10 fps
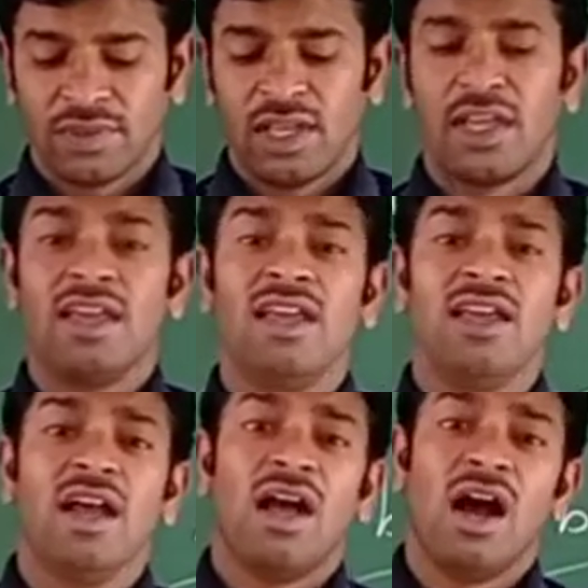
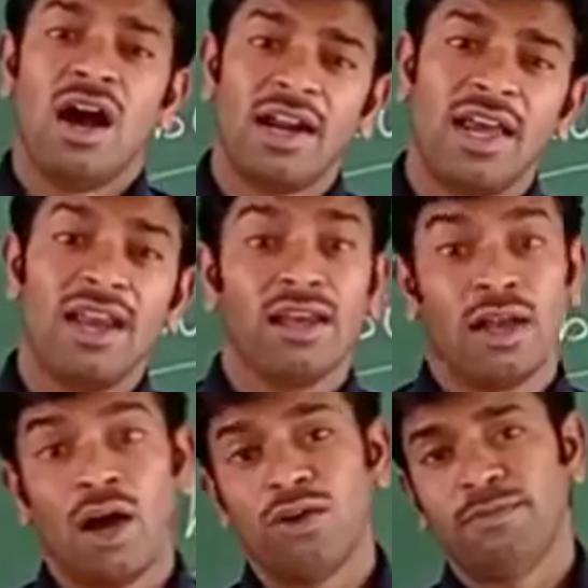He heard
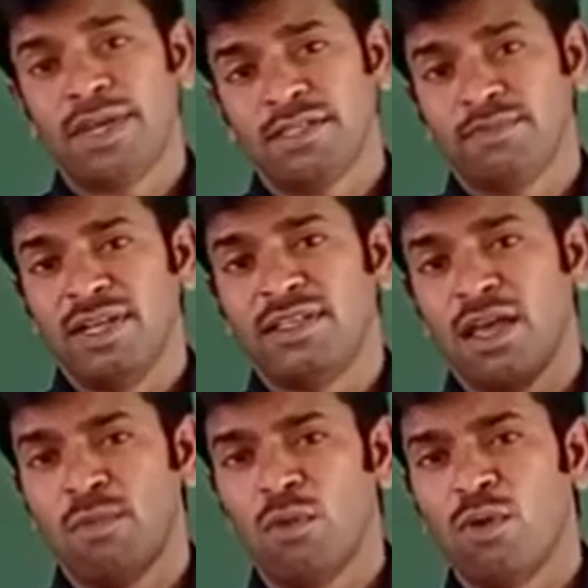a loud burst, means
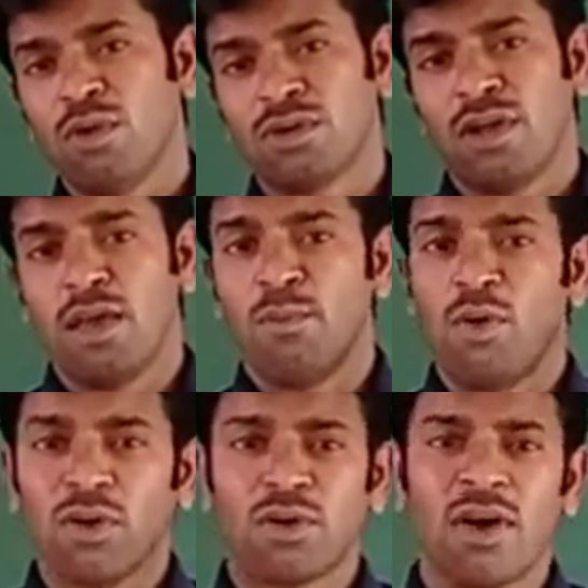a
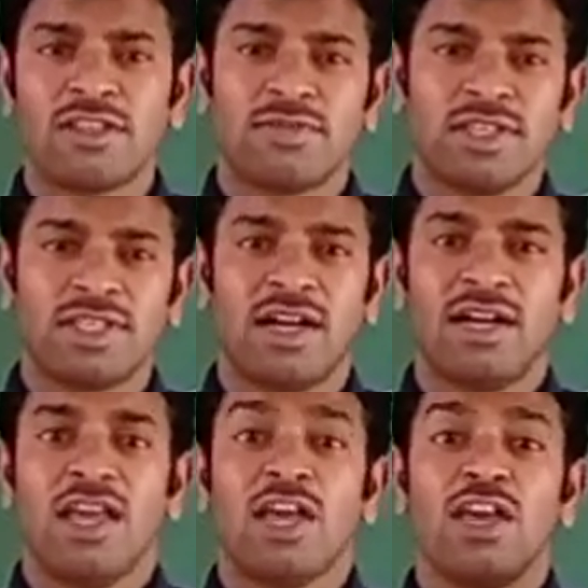more noise was
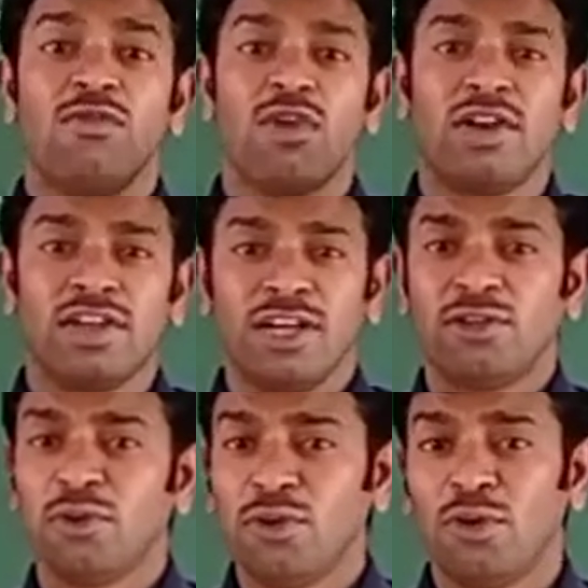heard. He
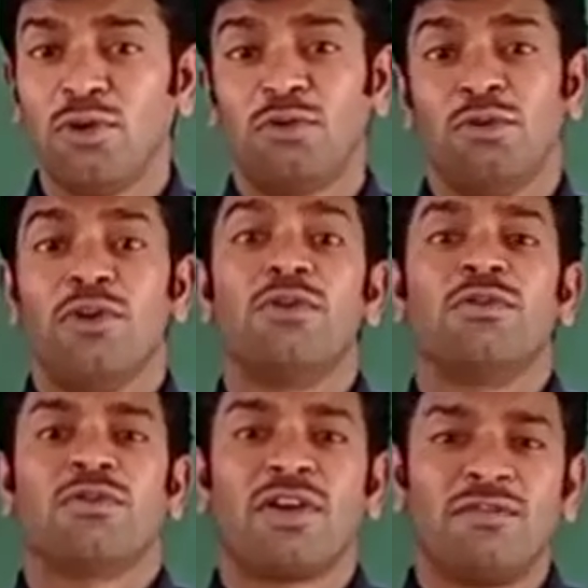wanted to know
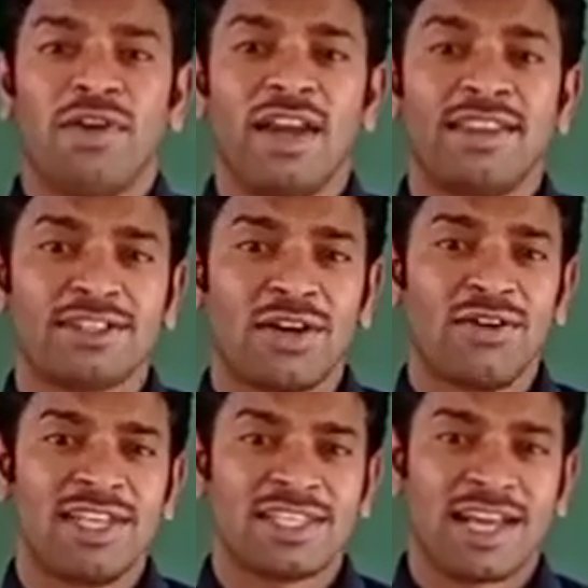from where the
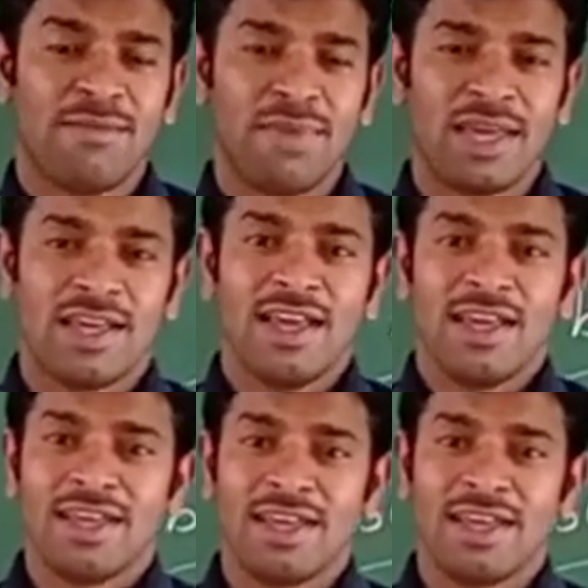sound is coming.